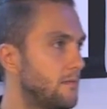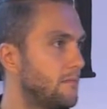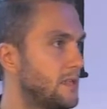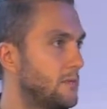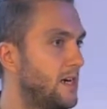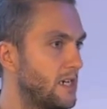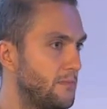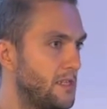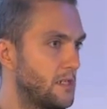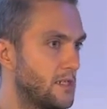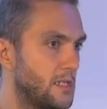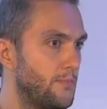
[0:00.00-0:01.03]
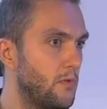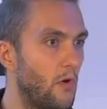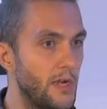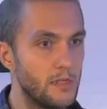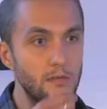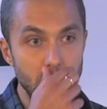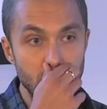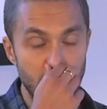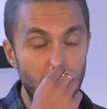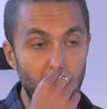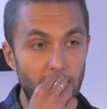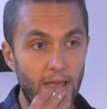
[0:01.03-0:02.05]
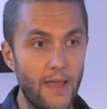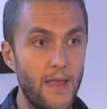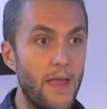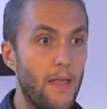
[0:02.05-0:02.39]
smart meters deployed somewhere,